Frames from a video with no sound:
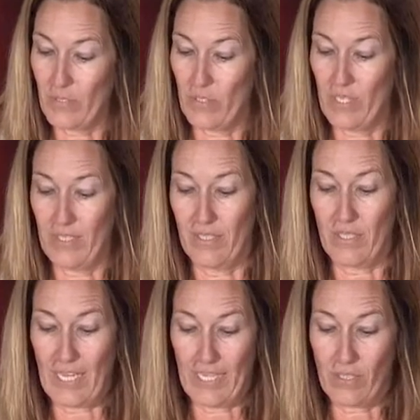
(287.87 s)
such as an
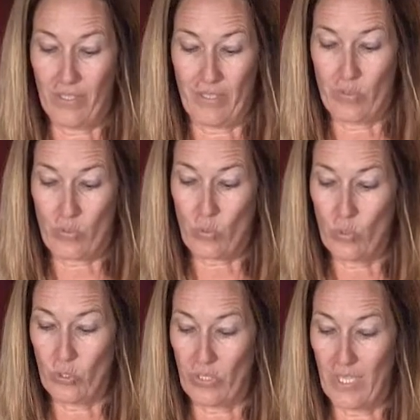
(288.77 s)
attack on a
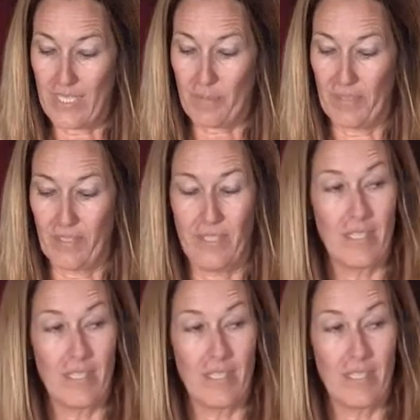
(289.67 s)
school or a hospital,